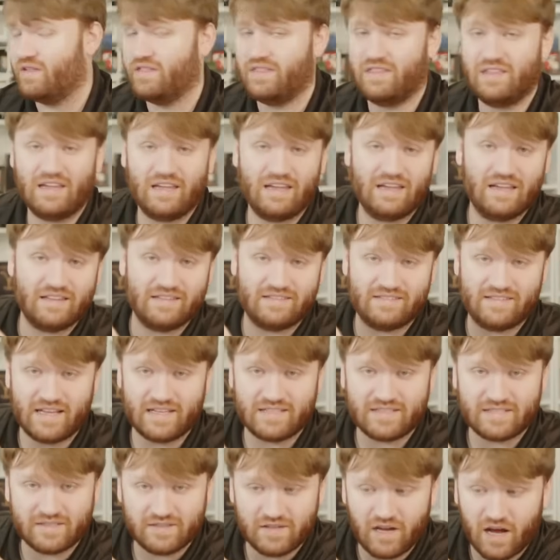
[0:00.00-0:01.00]
the
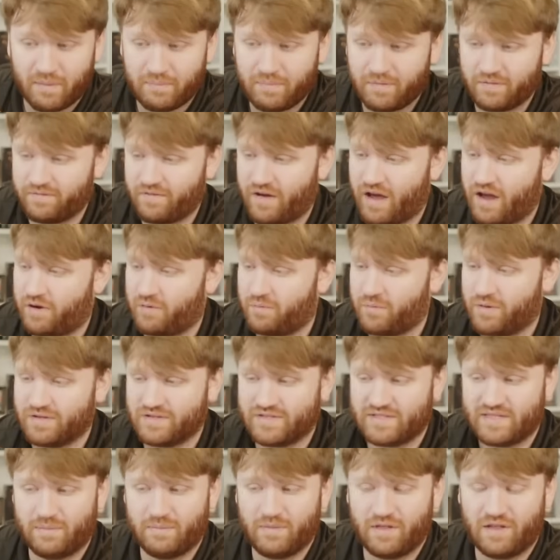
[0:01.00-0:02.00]
desktop
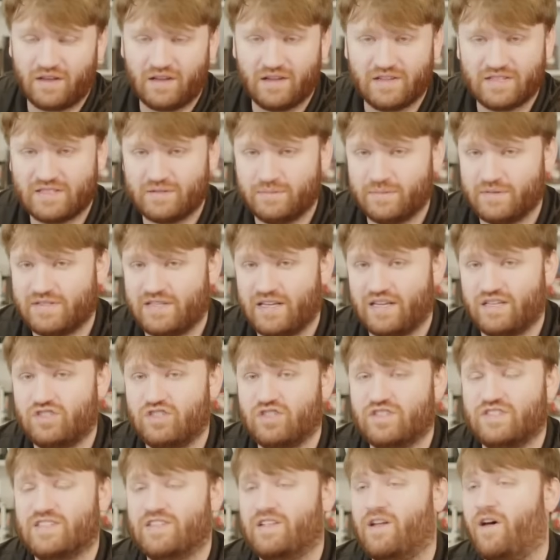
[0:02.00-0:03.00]
environment, some of the
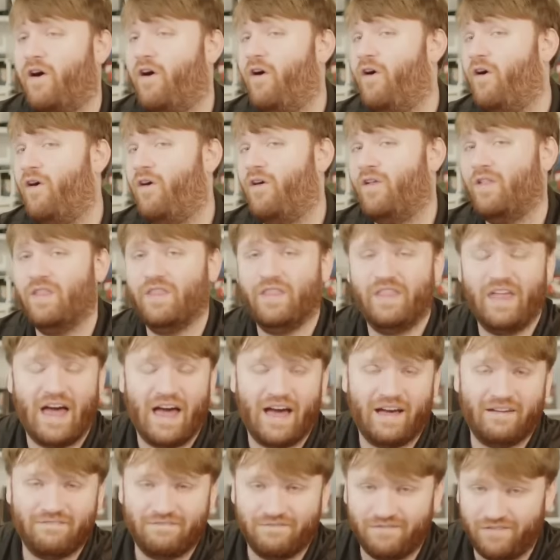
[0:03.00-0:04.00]
customizations, and all
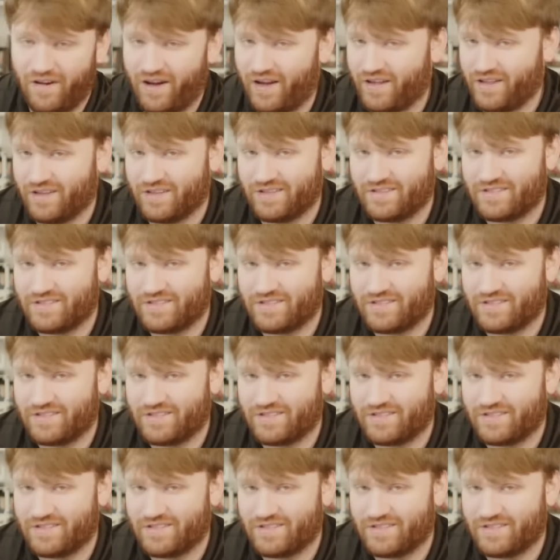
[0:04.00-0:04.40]
that fun